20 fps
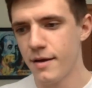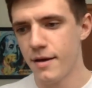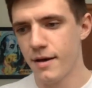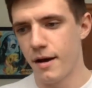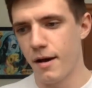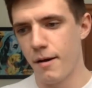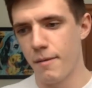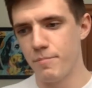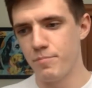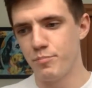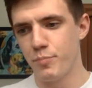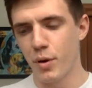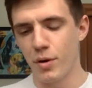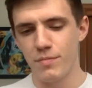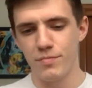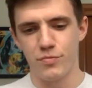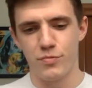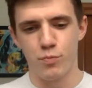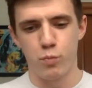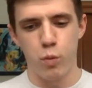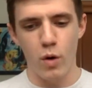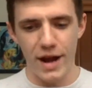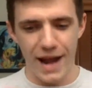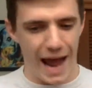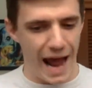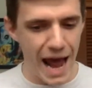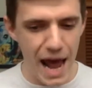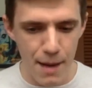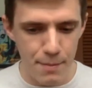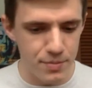But what
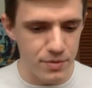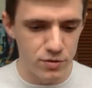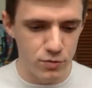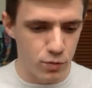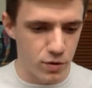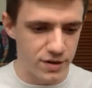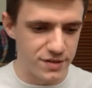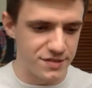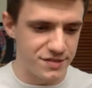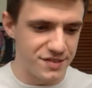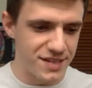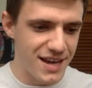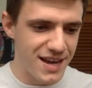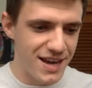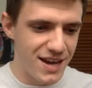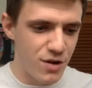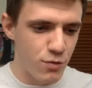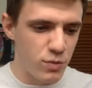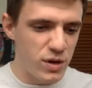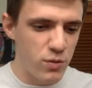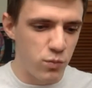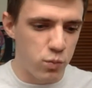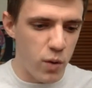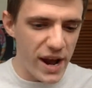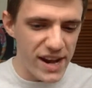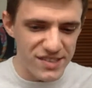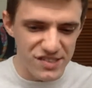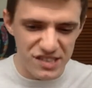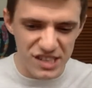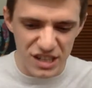happened was we
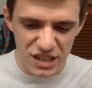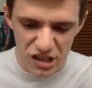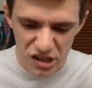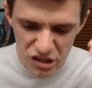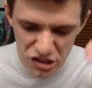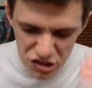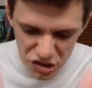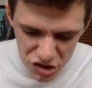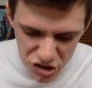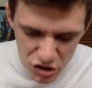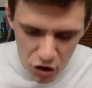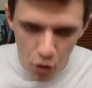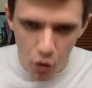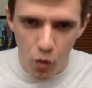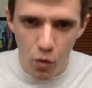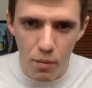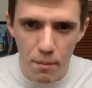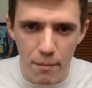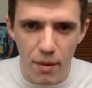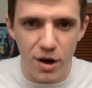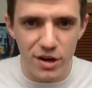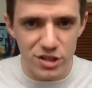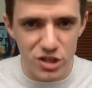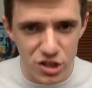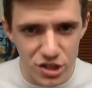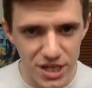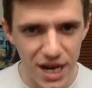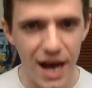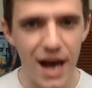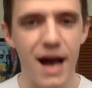wasted so
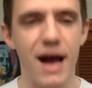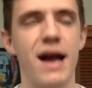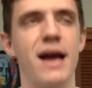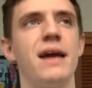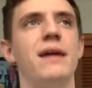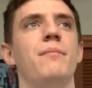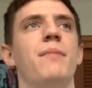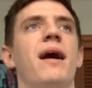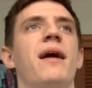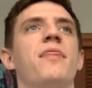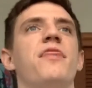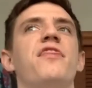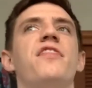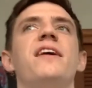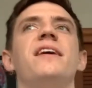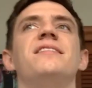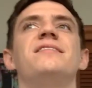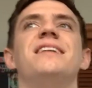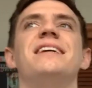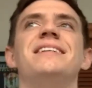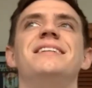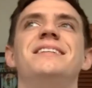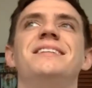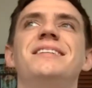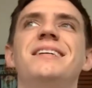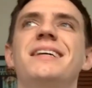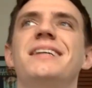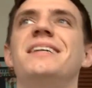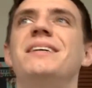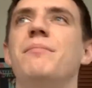much time on things that
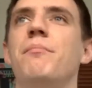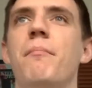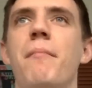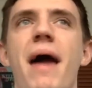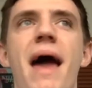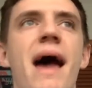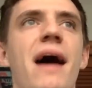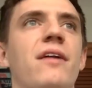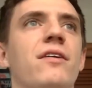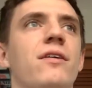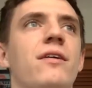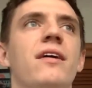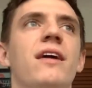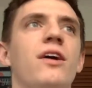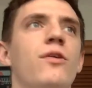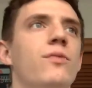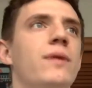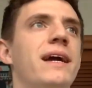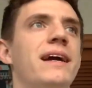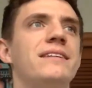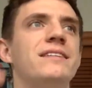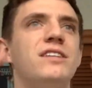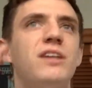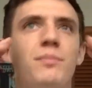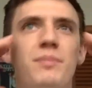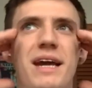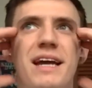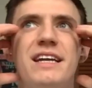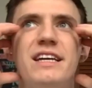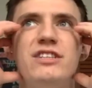didn't matter. We ended up
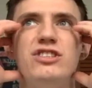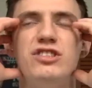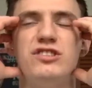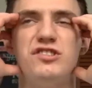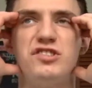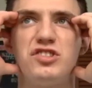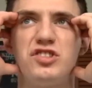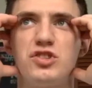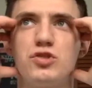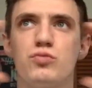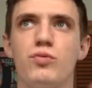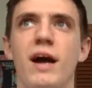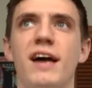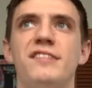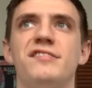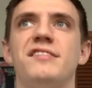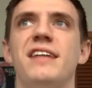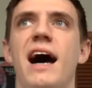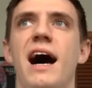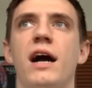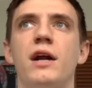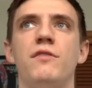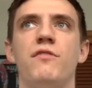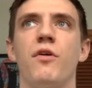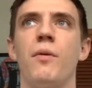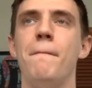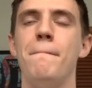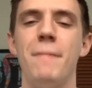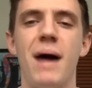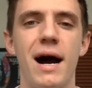getting just stressed out of
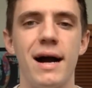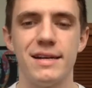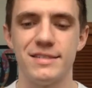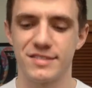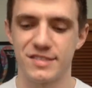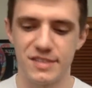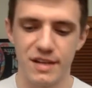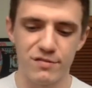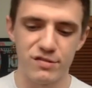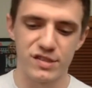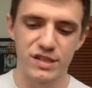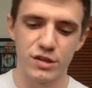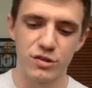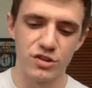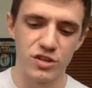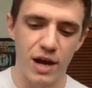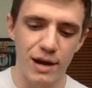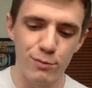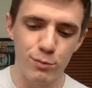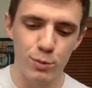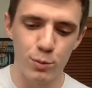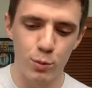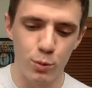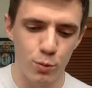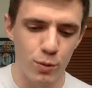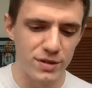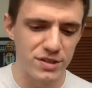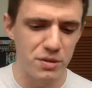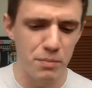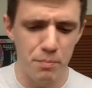our minds because every single night when we
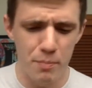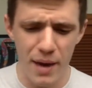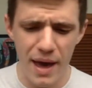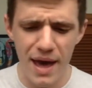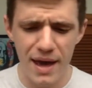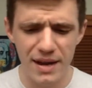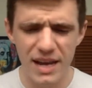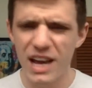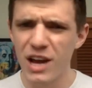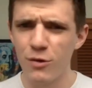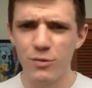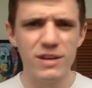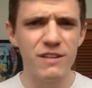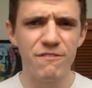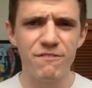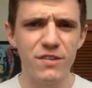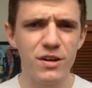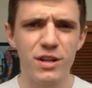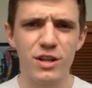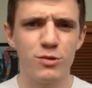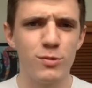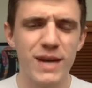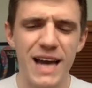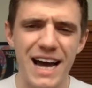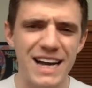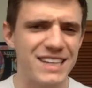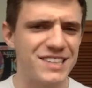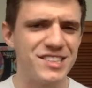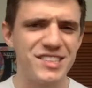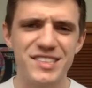went to bed, we didn't feel like we
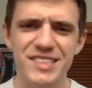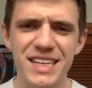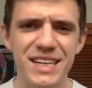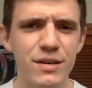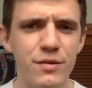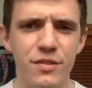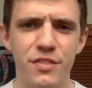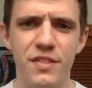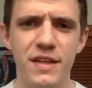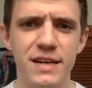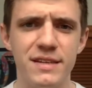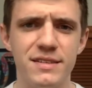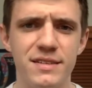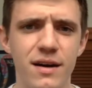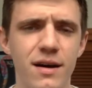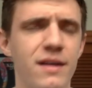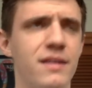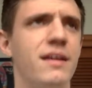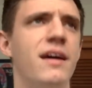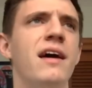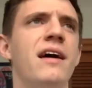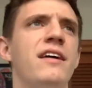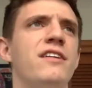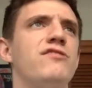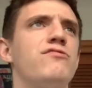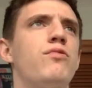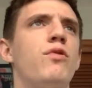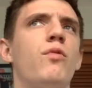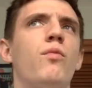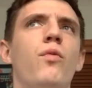got a single thing done
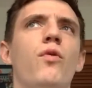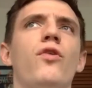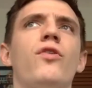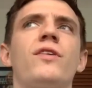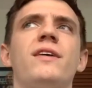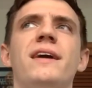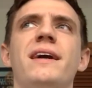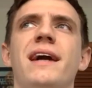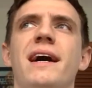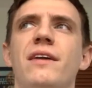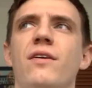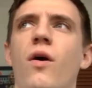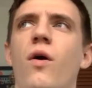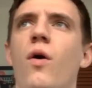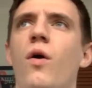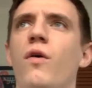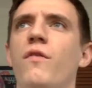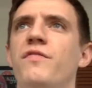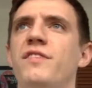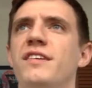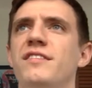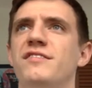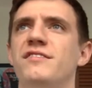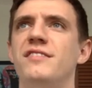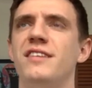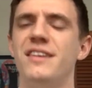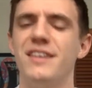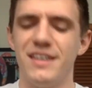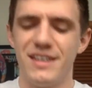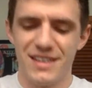because we're working on all this
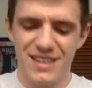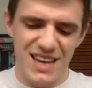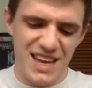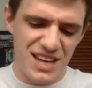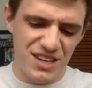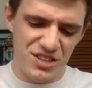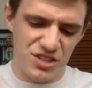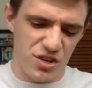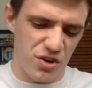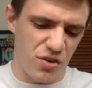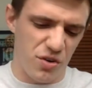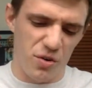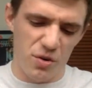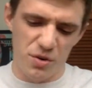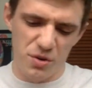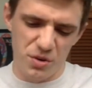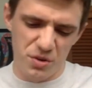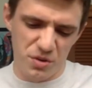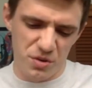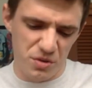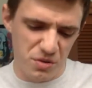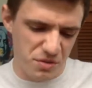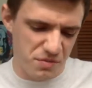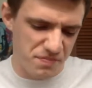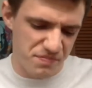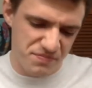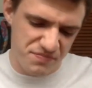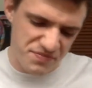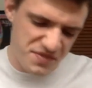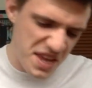
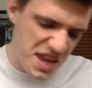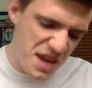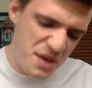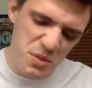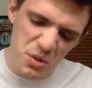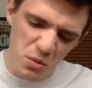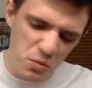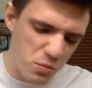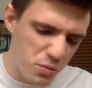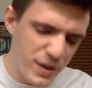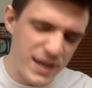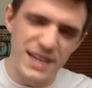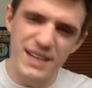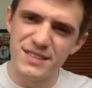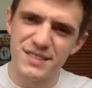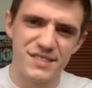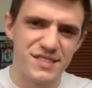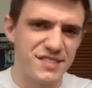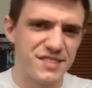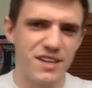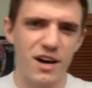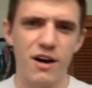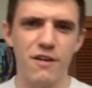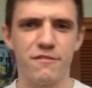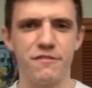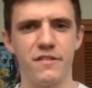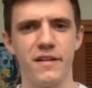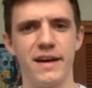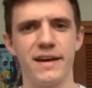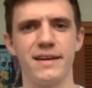internal in the weeds
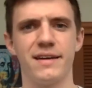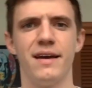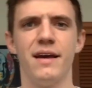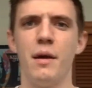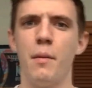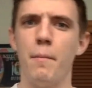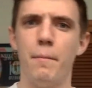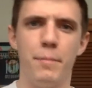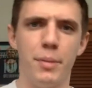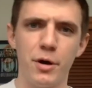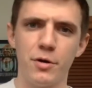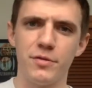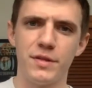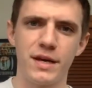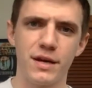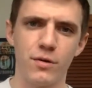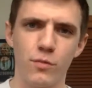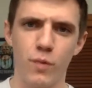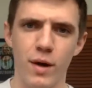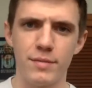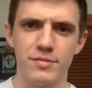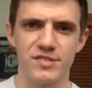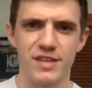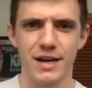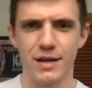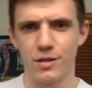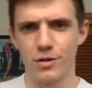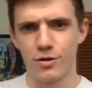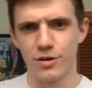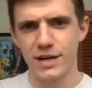stuff like building a
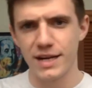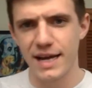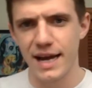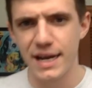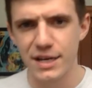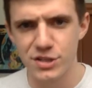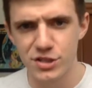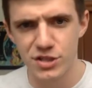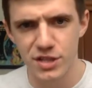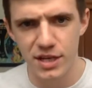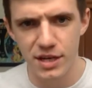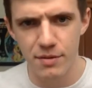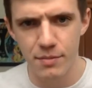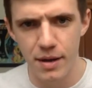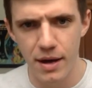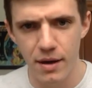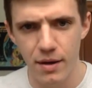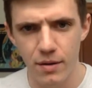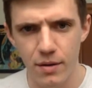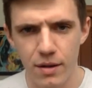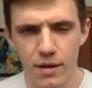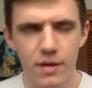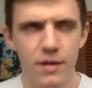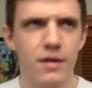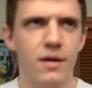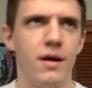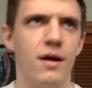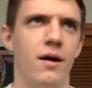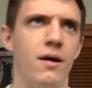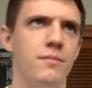website, learning HTML,
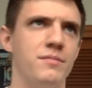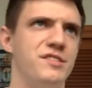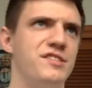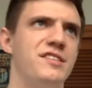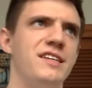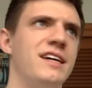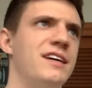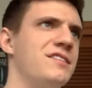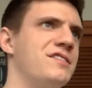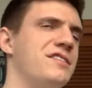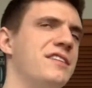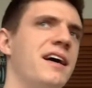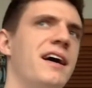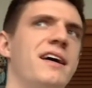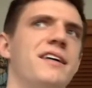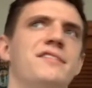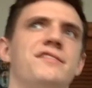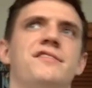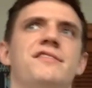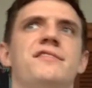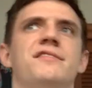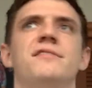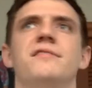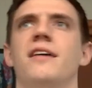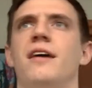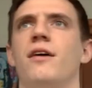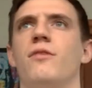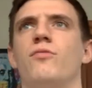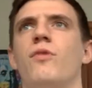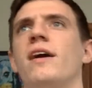
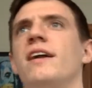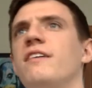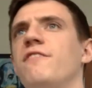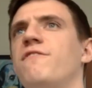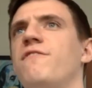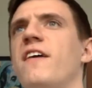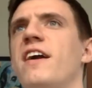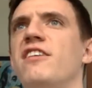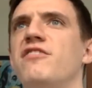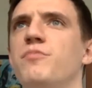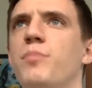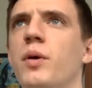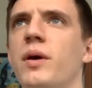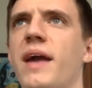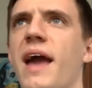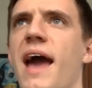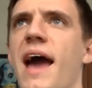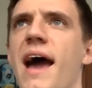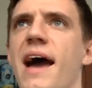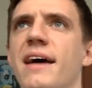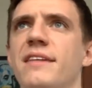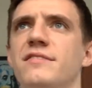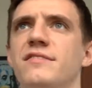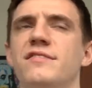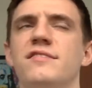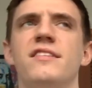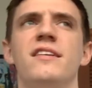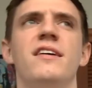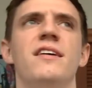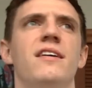CSS, writing Facebook
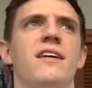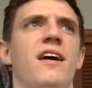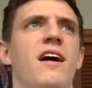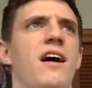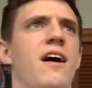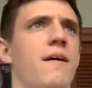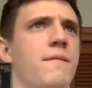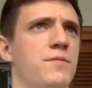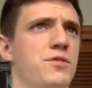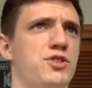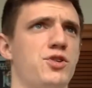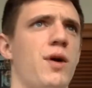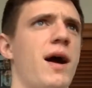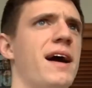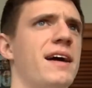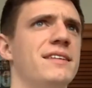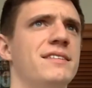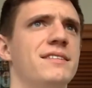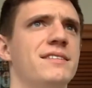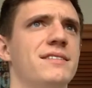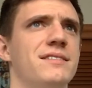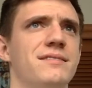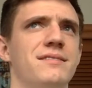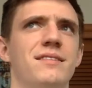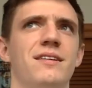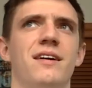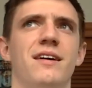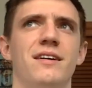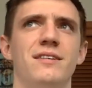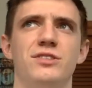ads, trying
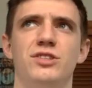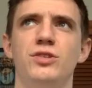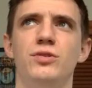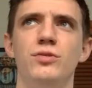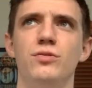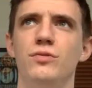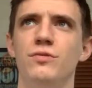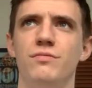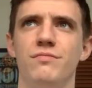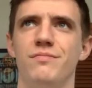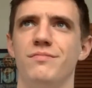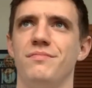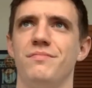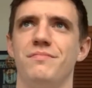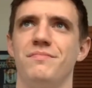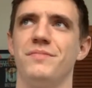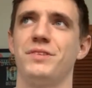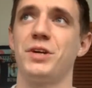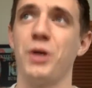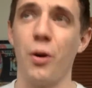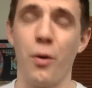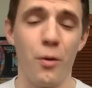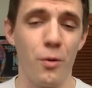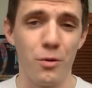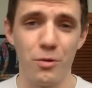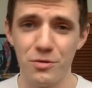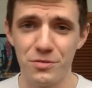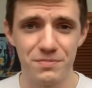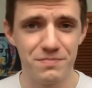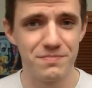to do
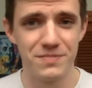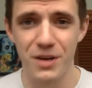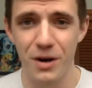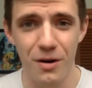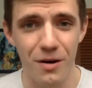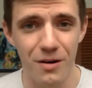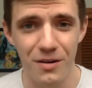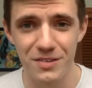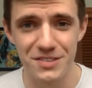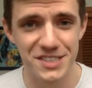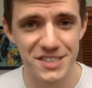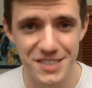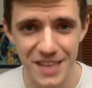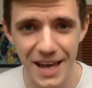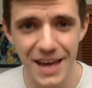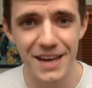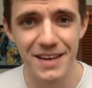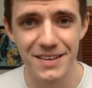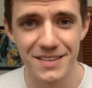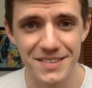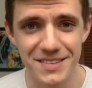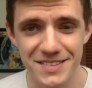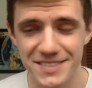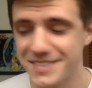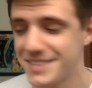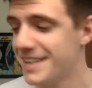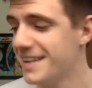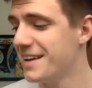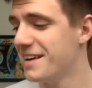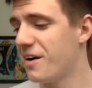cold call sales,
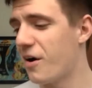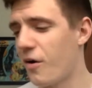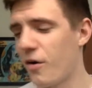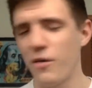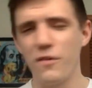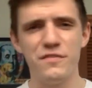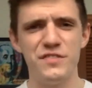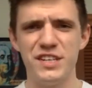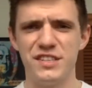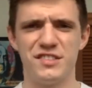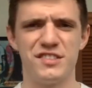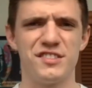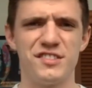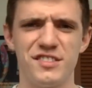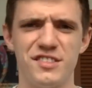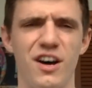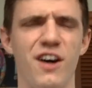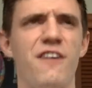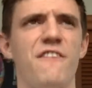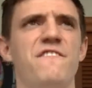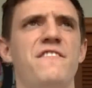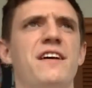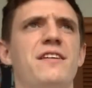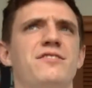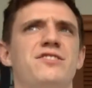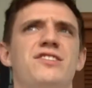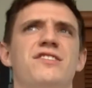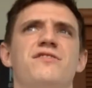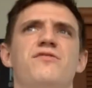all this stuff that just